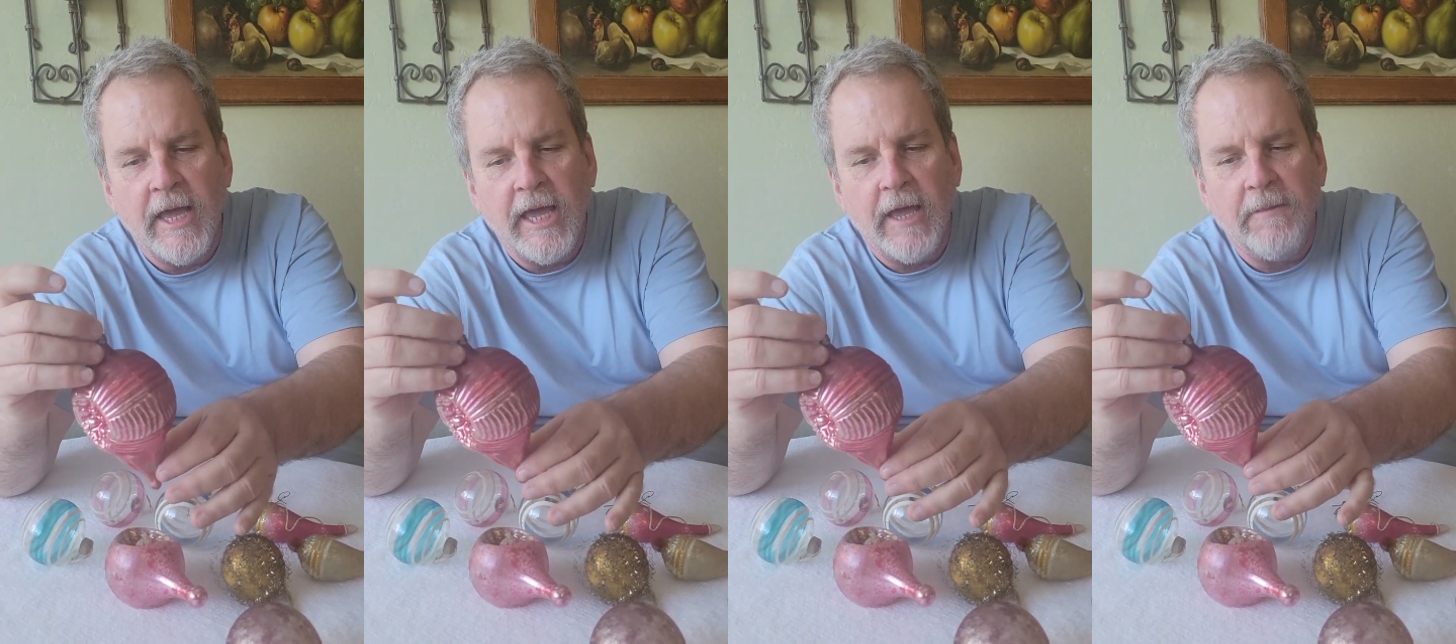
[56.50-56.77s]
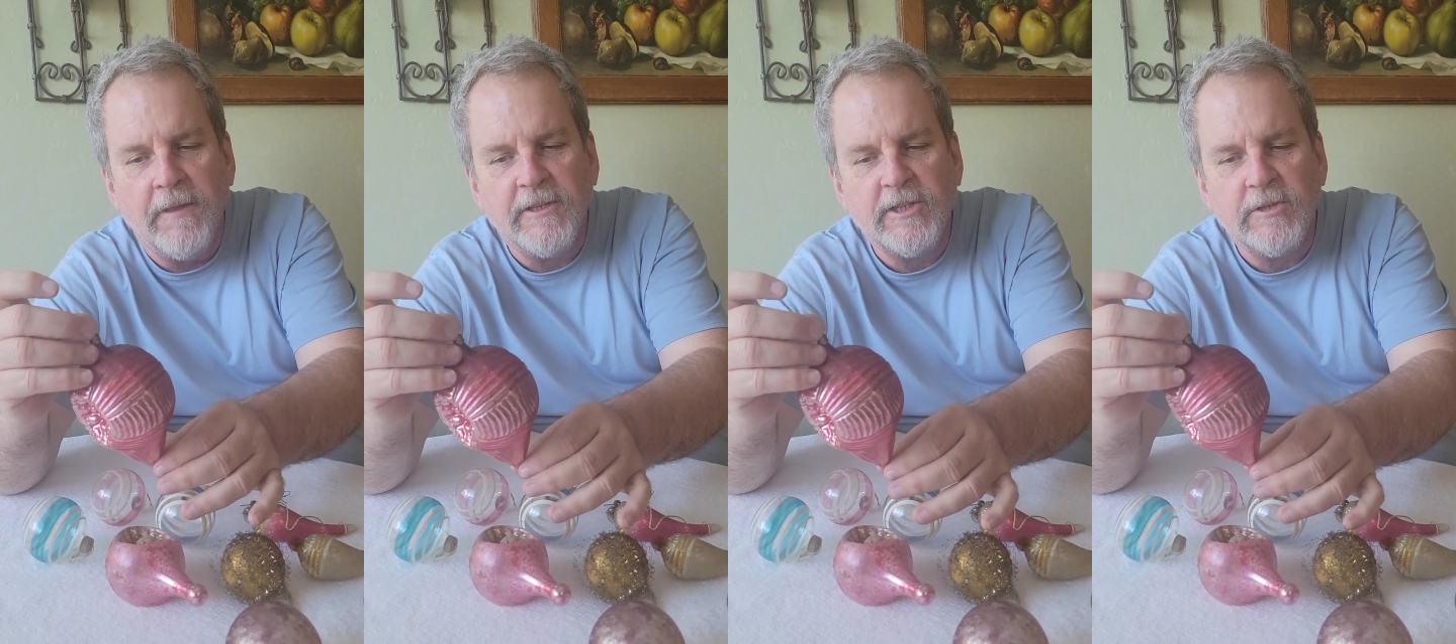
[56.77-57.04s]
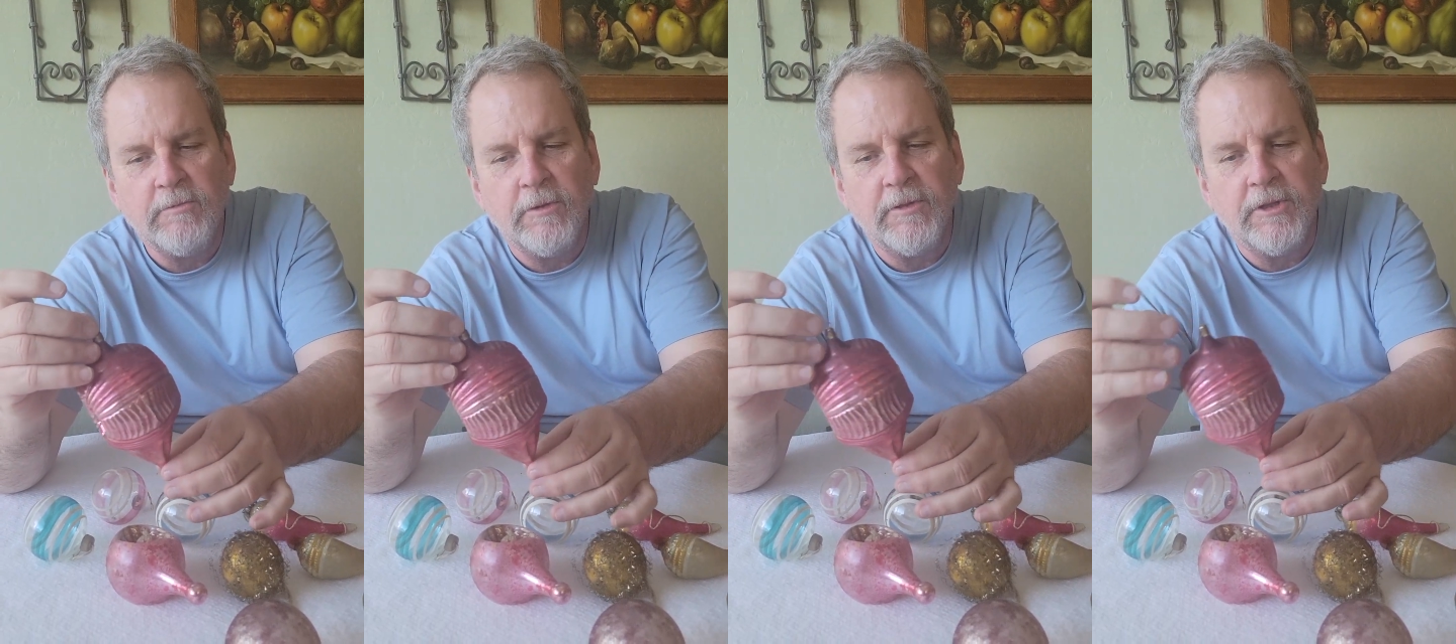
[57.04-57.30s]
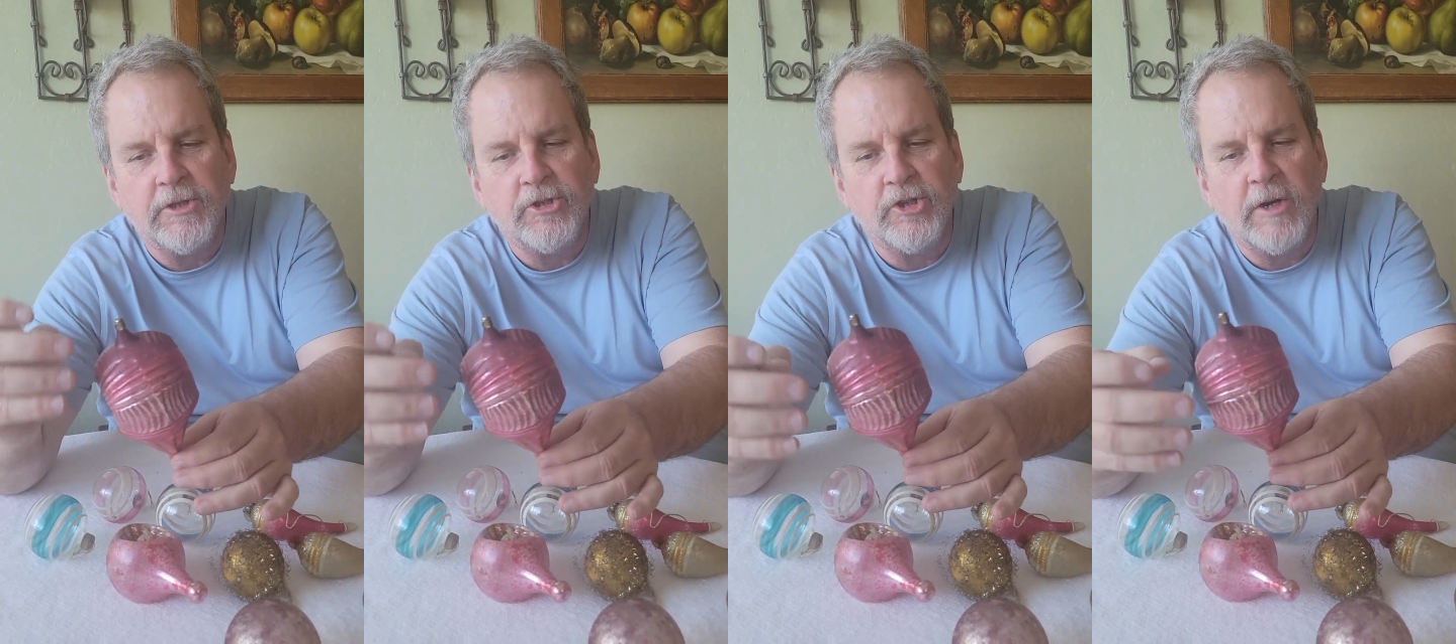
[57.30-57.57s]
And this is what
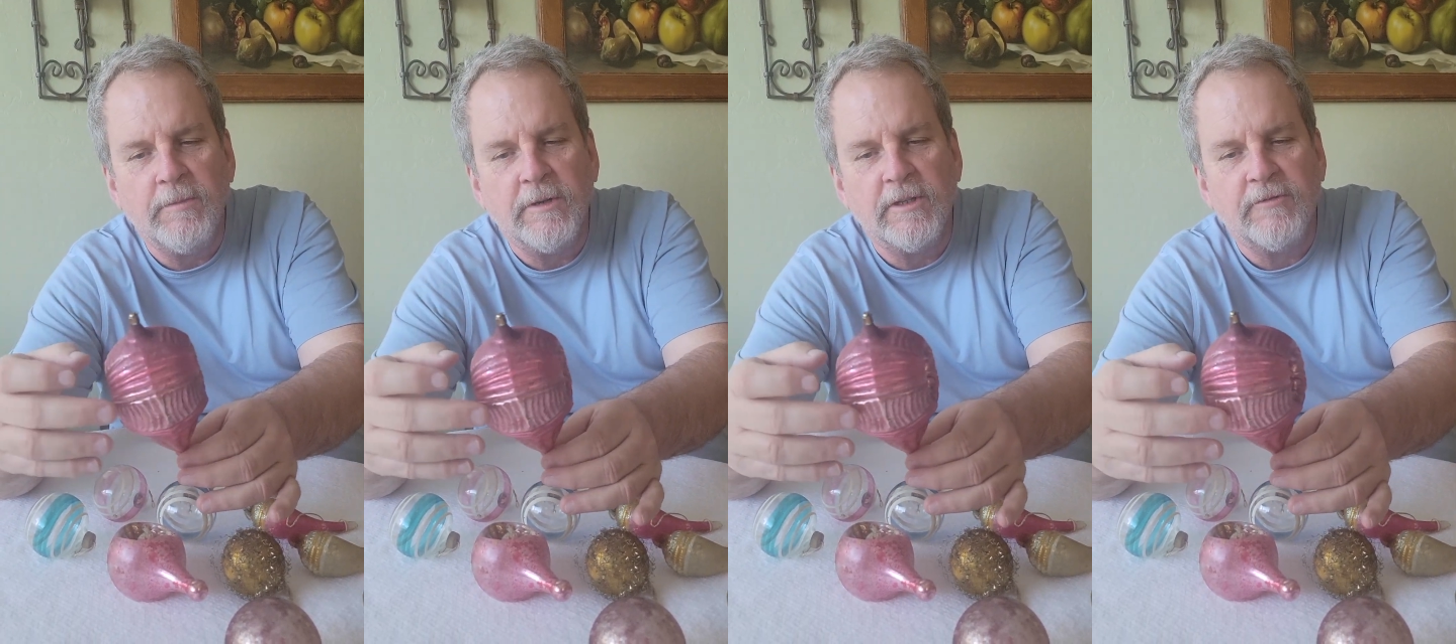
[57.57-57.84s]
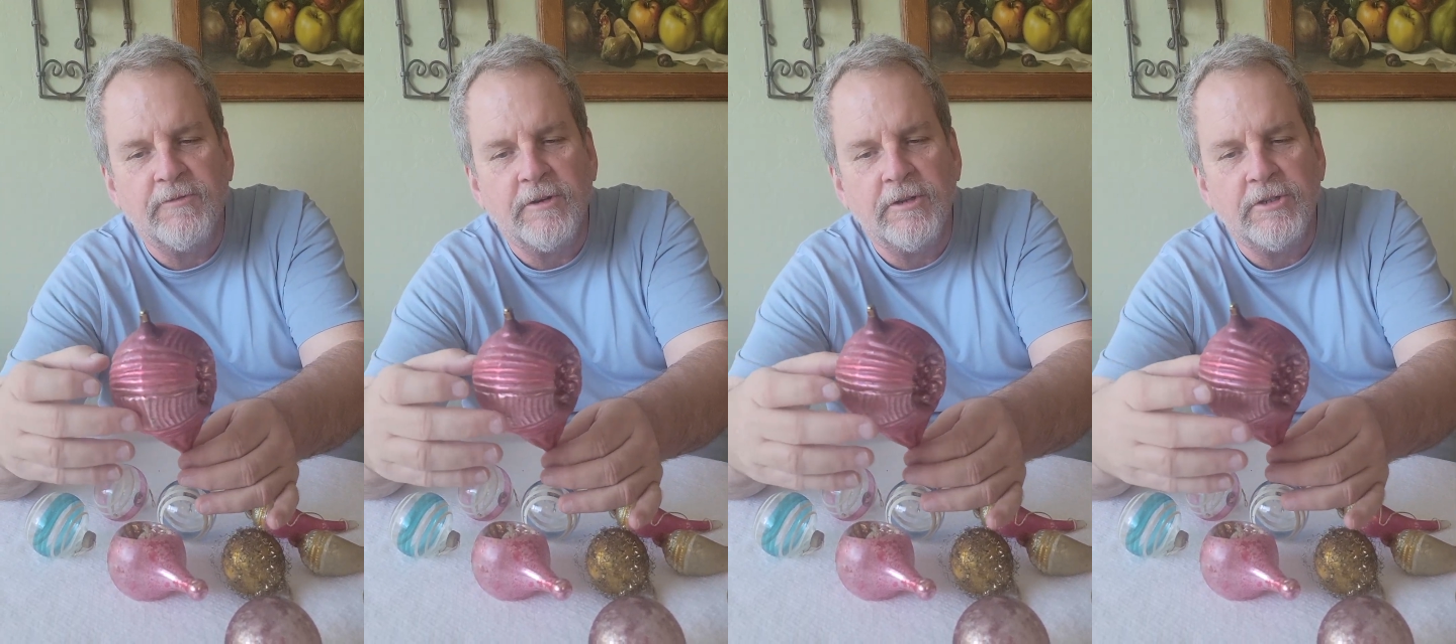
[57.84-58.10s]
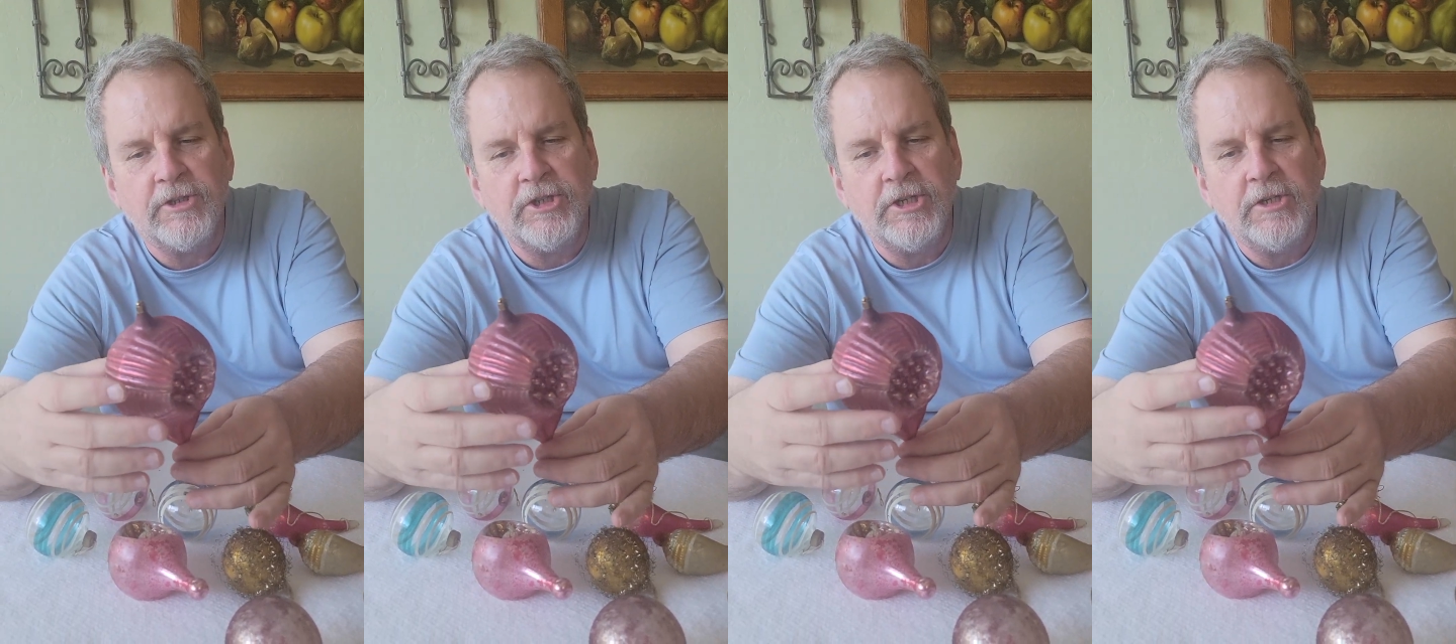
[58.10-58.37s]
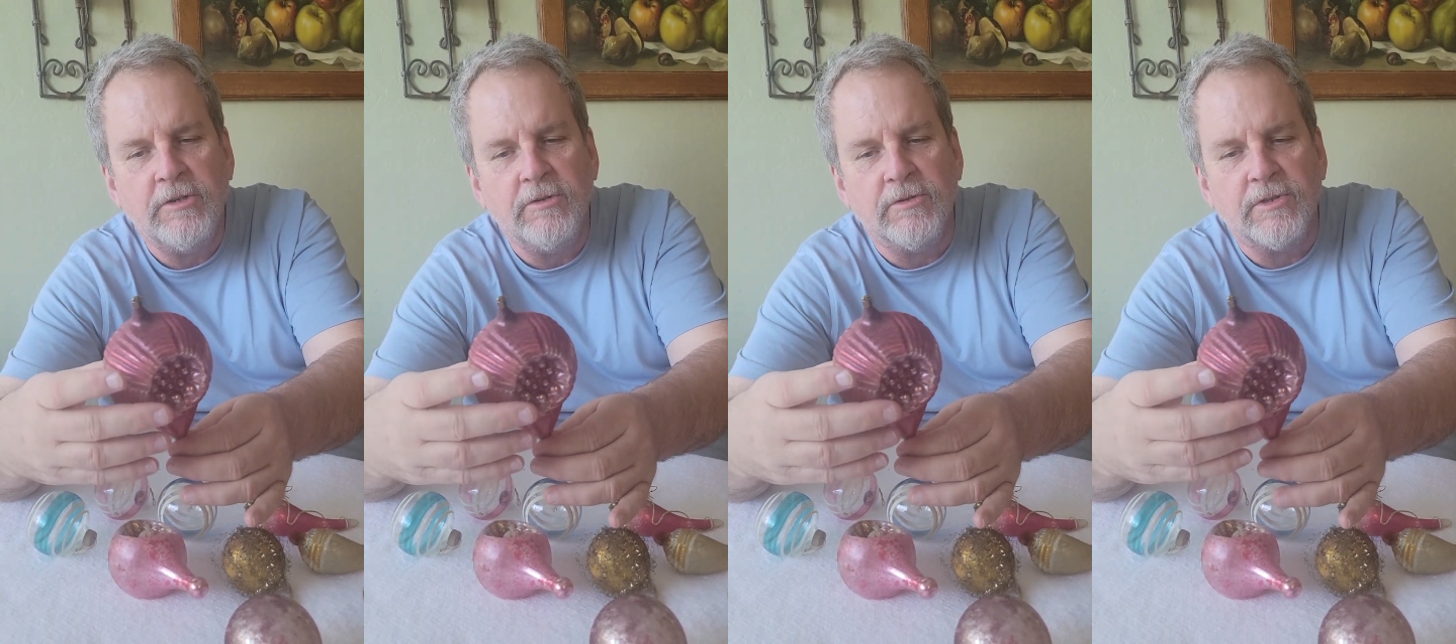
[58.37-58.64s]
the Germans first
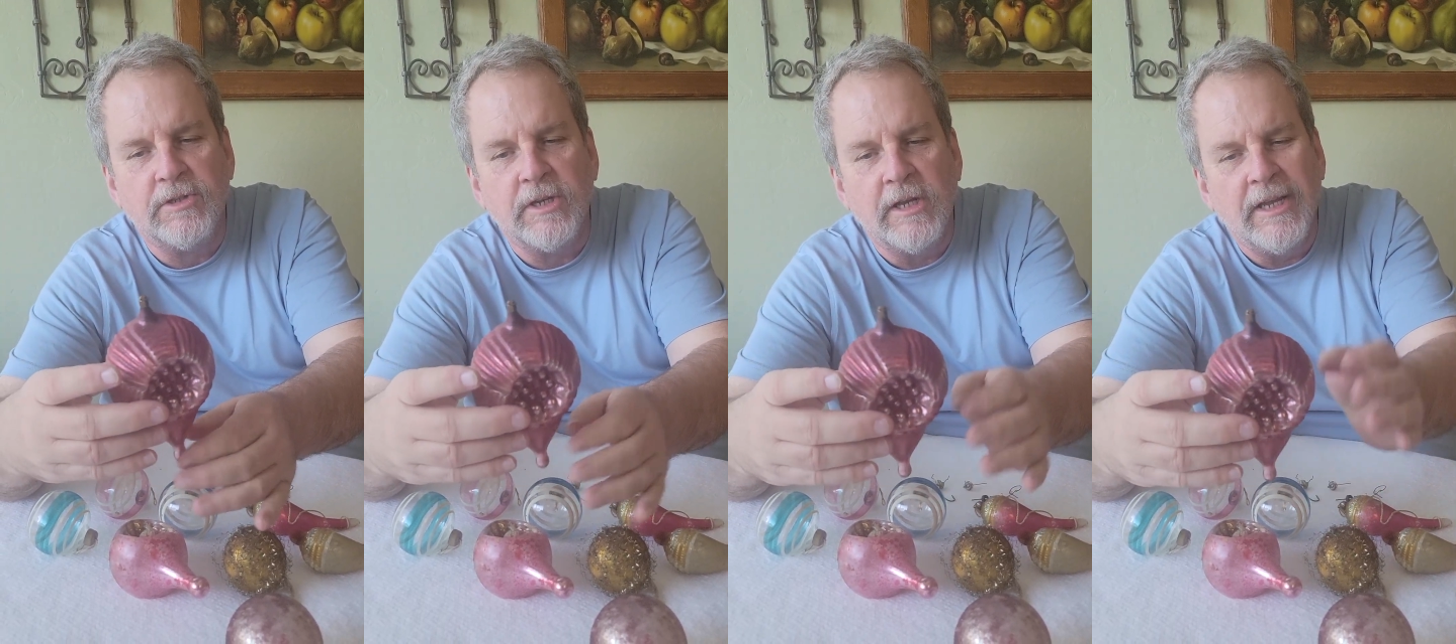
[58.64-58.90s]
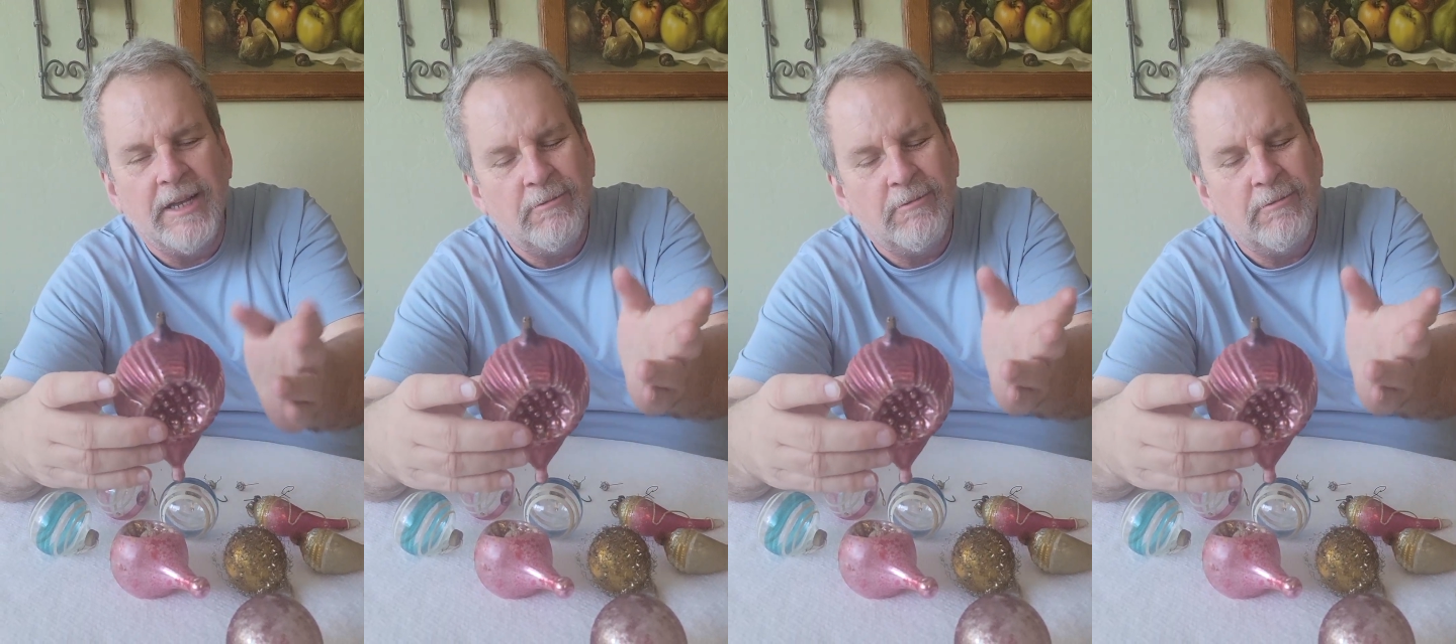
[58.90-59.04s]
used.